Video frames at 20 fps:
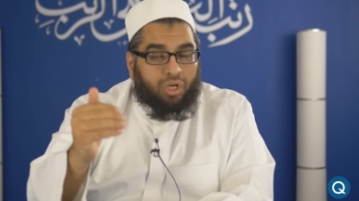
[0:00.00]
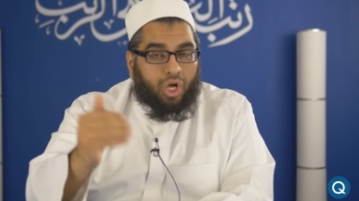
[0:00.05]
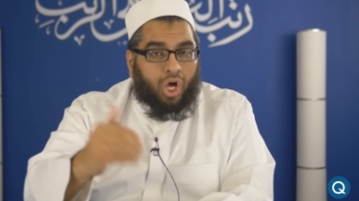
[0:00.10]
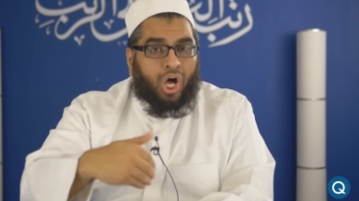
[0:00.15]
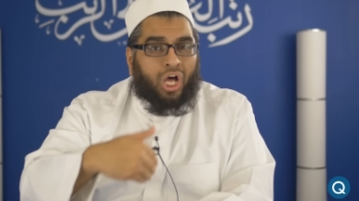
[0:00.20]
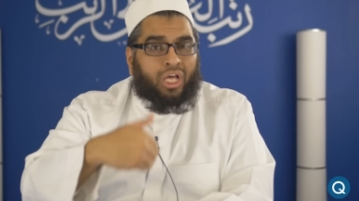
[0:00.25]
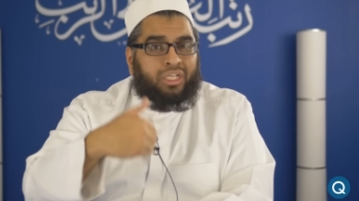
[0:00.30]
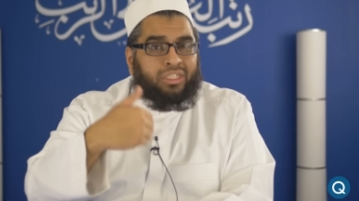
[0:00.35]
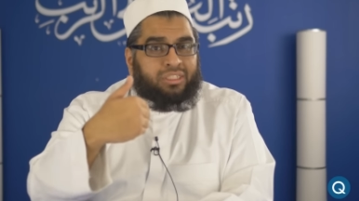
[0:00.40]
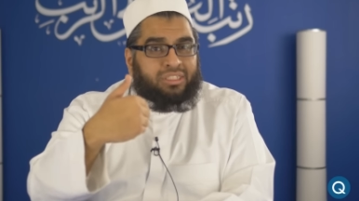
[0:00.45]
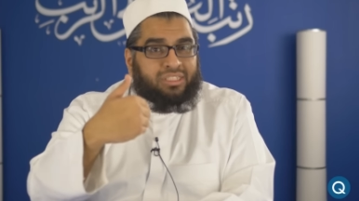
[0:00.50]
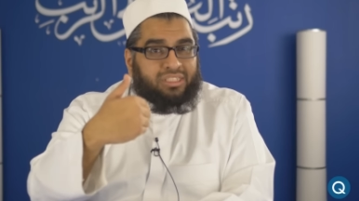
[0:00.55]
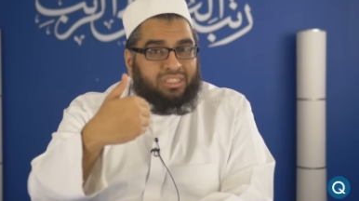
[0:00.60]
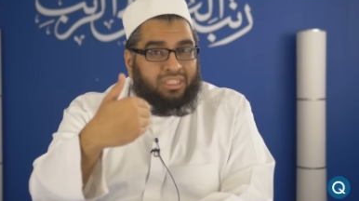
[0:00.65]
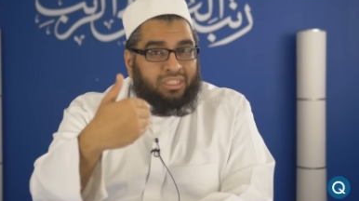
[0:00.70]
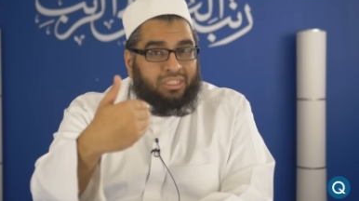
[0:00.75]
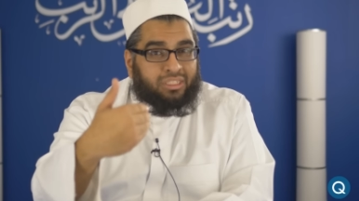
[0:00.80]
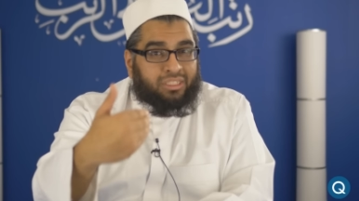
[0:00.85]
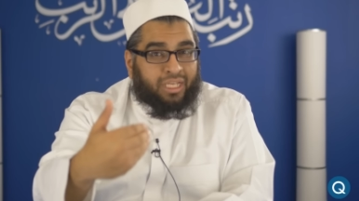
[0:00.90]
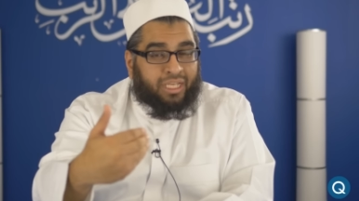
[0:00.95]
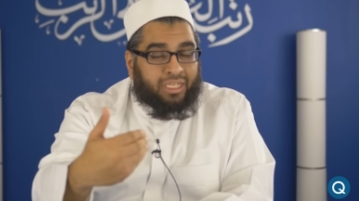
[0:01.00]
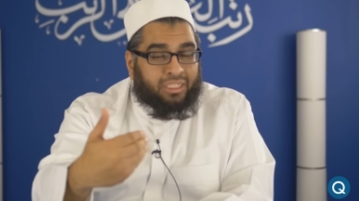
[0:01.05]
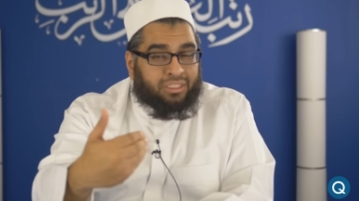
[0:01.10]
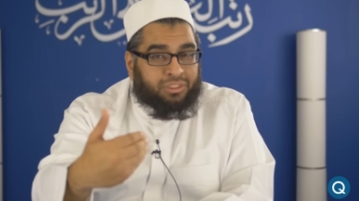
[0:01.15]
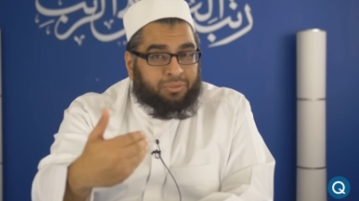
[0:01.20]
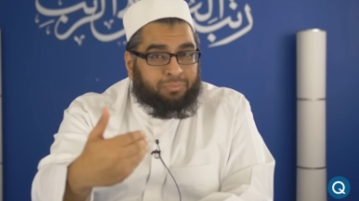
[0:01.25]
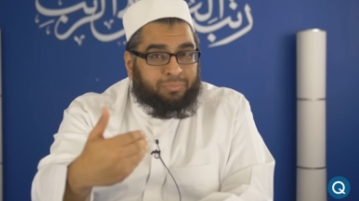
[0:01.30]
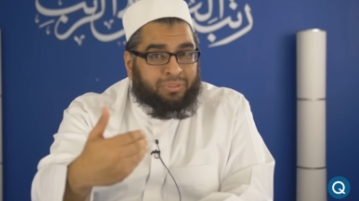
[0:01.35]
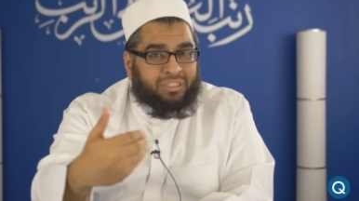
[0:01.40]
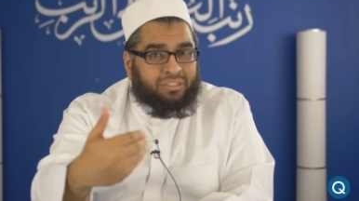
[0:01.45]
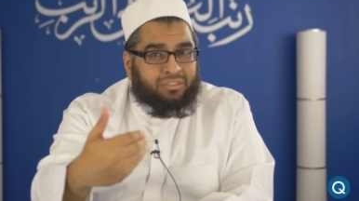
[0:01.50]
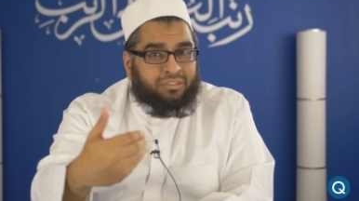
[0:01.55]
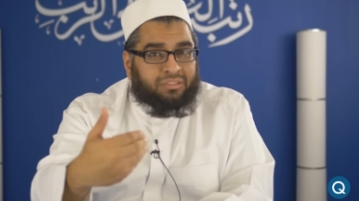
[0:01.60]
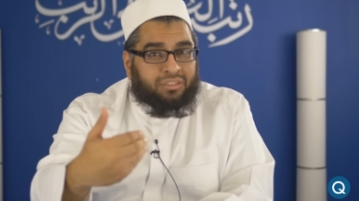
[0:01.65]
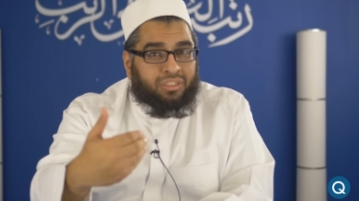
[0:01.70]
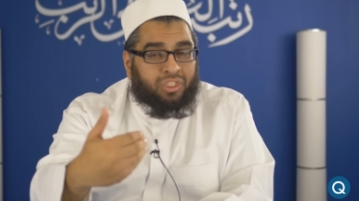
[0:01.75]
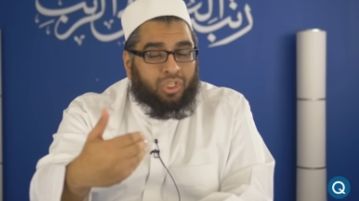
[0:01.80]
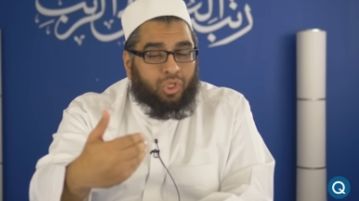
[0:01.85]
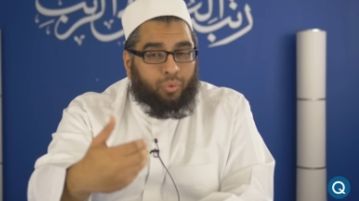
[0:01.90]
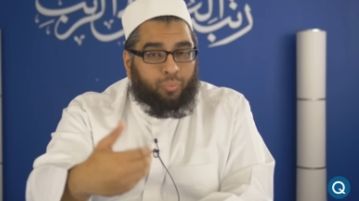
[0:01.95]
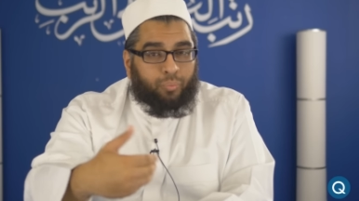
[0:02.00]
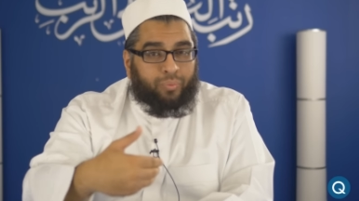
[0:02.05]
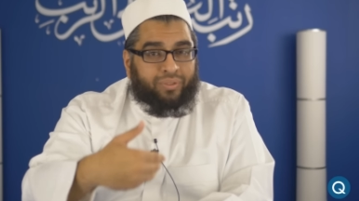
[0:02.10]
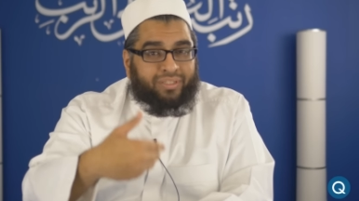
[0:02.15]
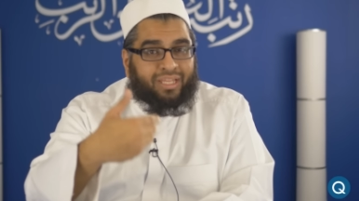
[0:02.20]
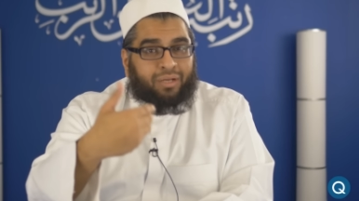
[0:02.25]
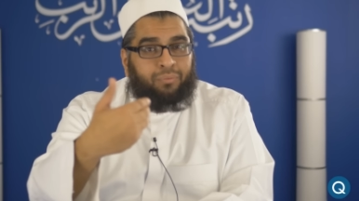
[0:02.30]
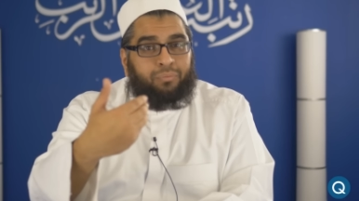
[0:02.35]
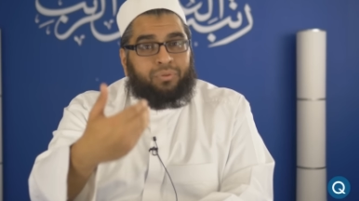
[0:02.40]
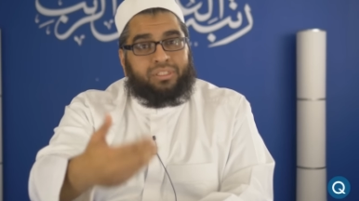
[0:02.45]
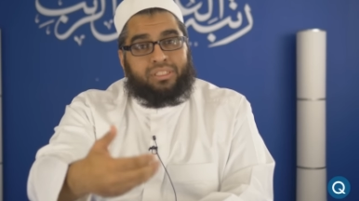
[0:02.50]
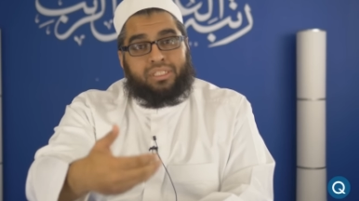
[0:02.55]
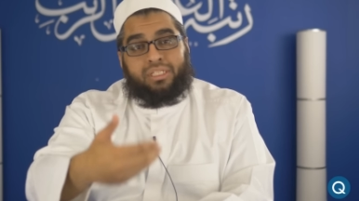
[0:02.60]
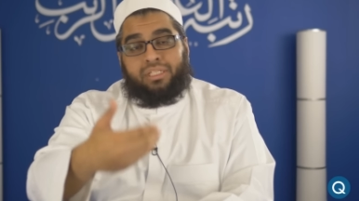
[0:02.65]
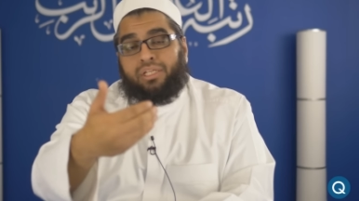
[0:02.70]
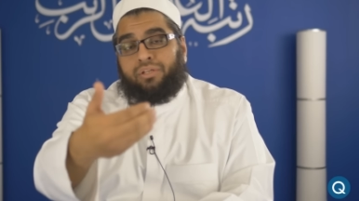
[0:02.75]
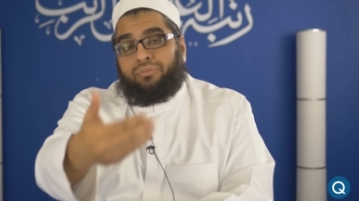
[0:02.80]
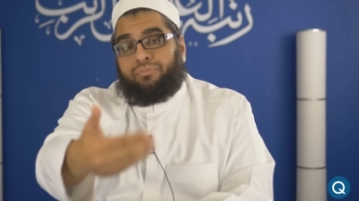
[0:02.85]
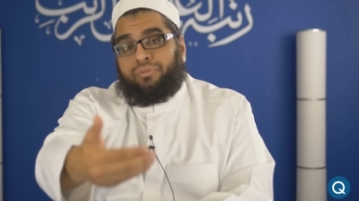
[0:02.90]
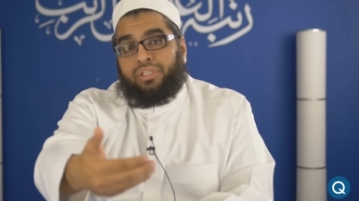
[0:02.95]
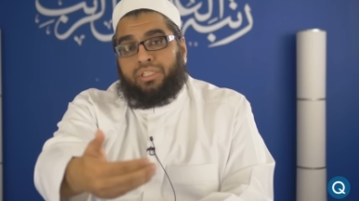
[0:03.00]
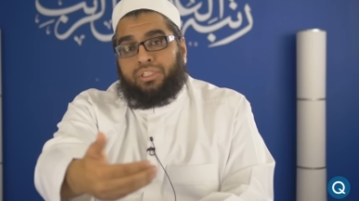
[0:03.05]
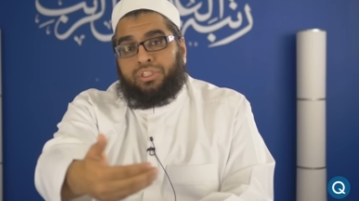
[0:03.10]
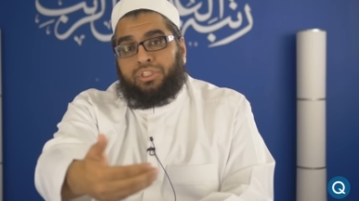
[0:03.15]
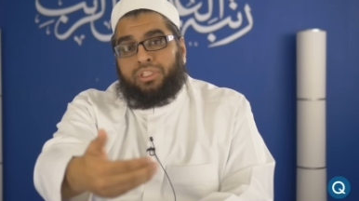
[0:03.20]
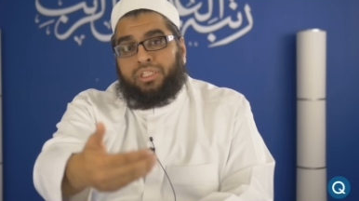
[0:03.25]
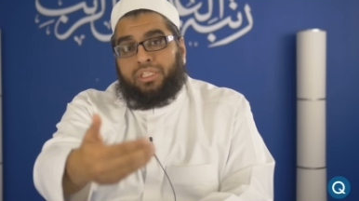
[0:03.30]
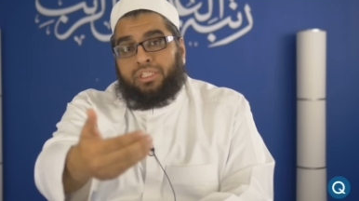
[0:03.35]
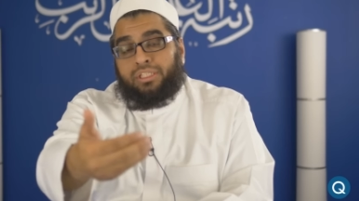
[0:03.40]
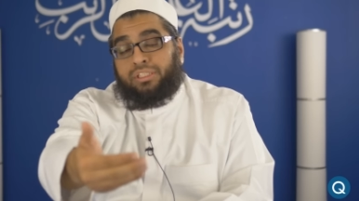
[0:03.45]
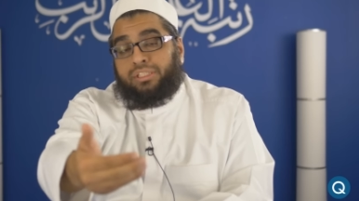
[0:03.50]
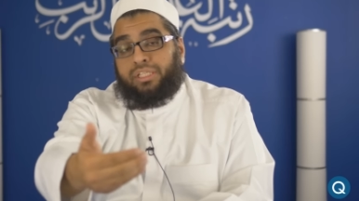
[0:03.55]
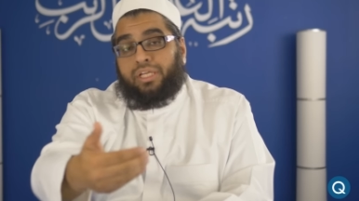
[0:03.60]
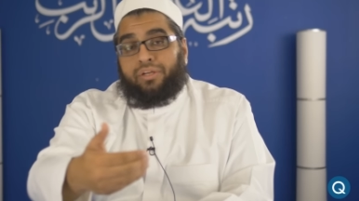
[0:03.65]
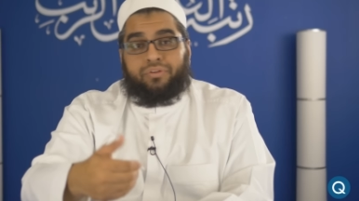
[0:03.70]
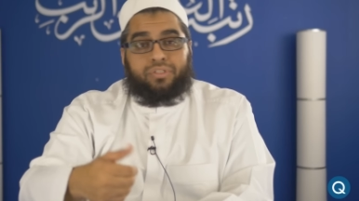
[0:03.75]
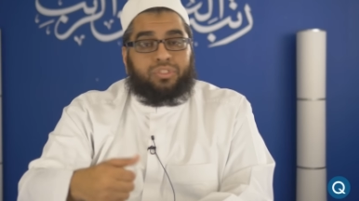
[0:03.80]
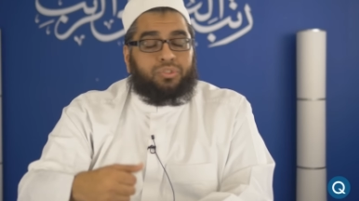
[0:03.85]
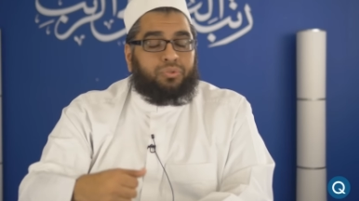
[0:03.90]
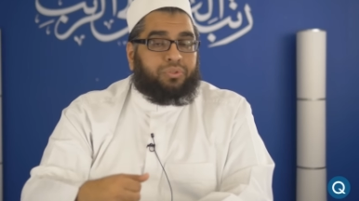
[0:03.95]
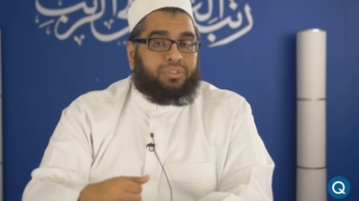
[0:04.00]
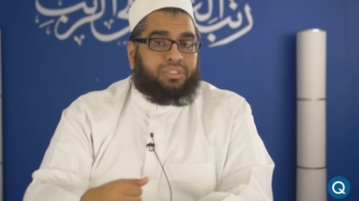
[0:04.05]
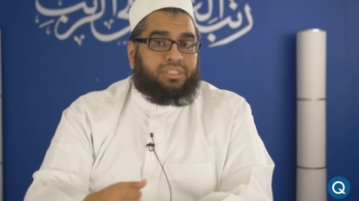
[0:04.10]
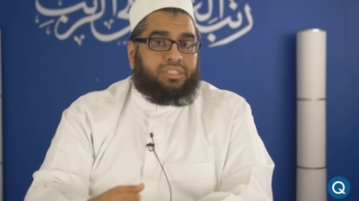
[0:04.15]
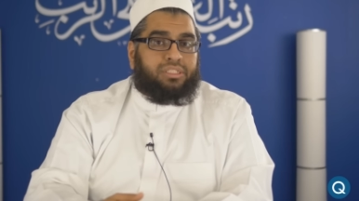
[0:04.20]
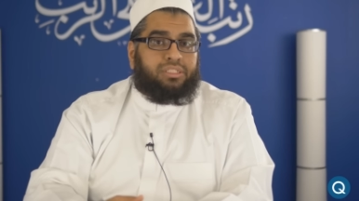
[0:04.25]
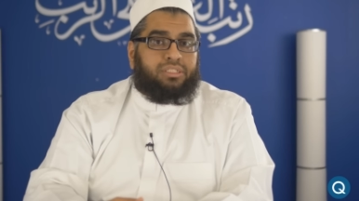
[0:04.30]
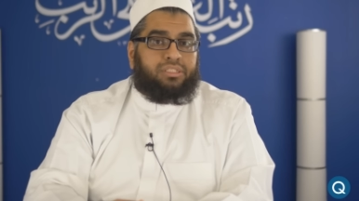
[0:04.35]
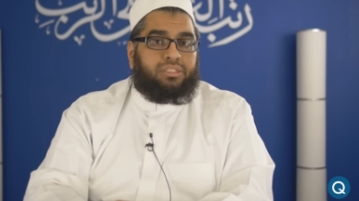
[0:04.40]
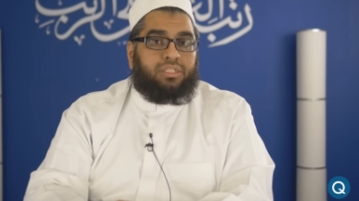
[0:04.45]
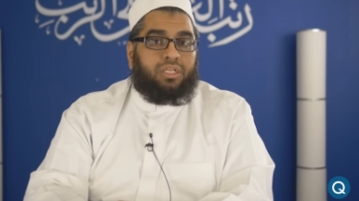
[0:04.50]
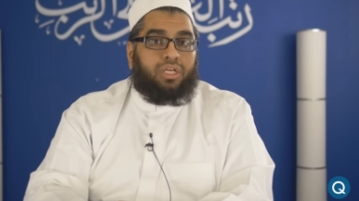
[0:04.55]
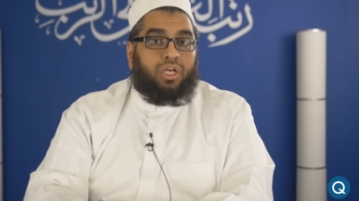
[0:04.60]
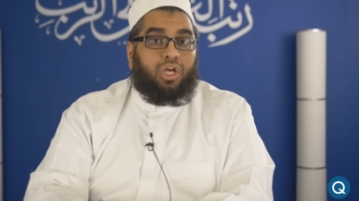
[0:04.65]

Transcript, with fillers: honest engagement with our deen and religion and the sacred sources,